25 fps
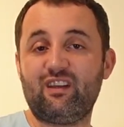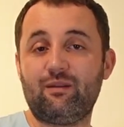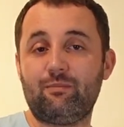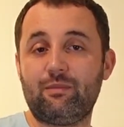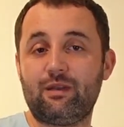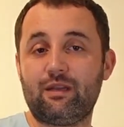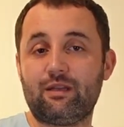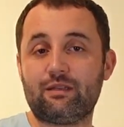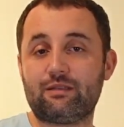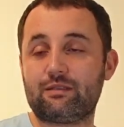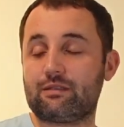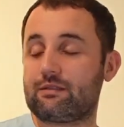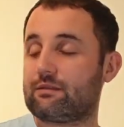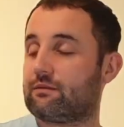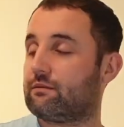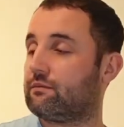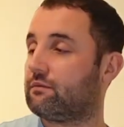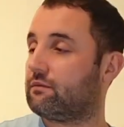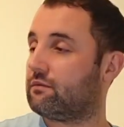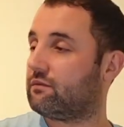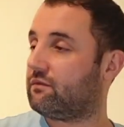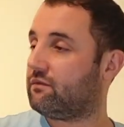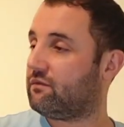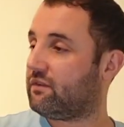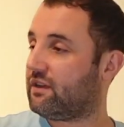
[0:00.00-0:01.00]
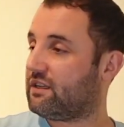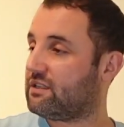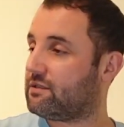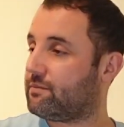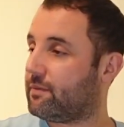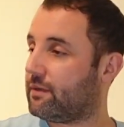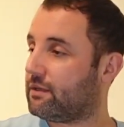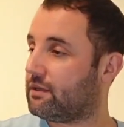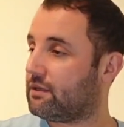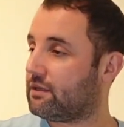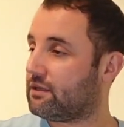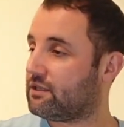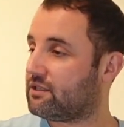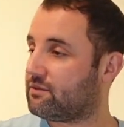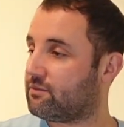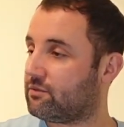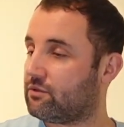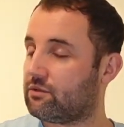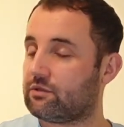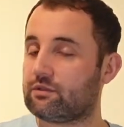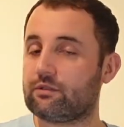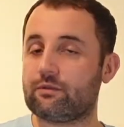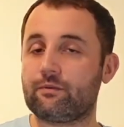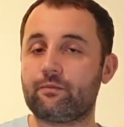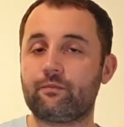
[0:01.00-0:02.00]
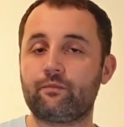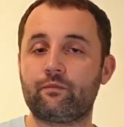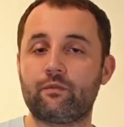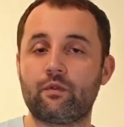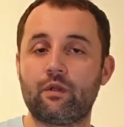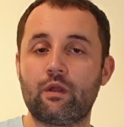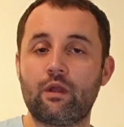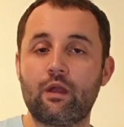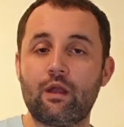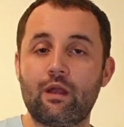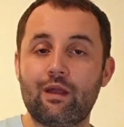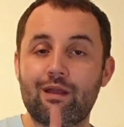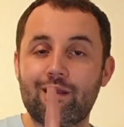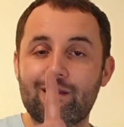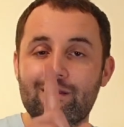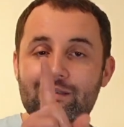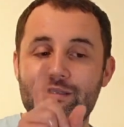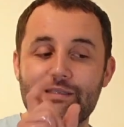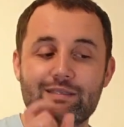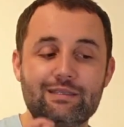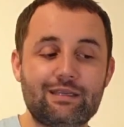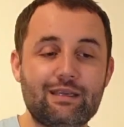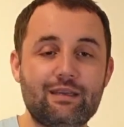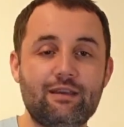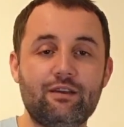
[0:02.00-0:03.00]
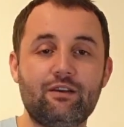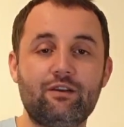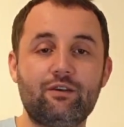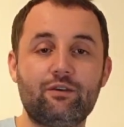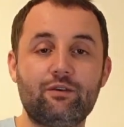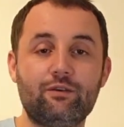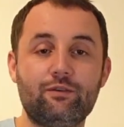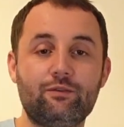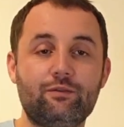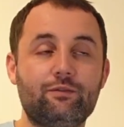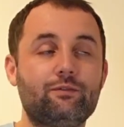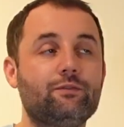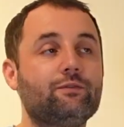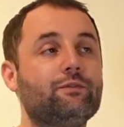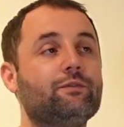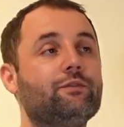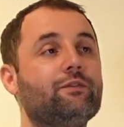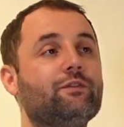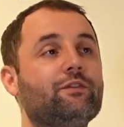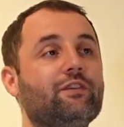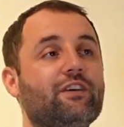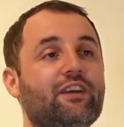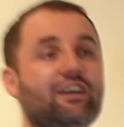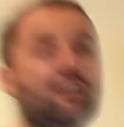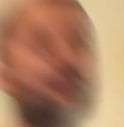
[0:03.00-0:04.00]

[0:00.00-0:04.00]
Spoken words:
minutes. 25-30 minutes. See you in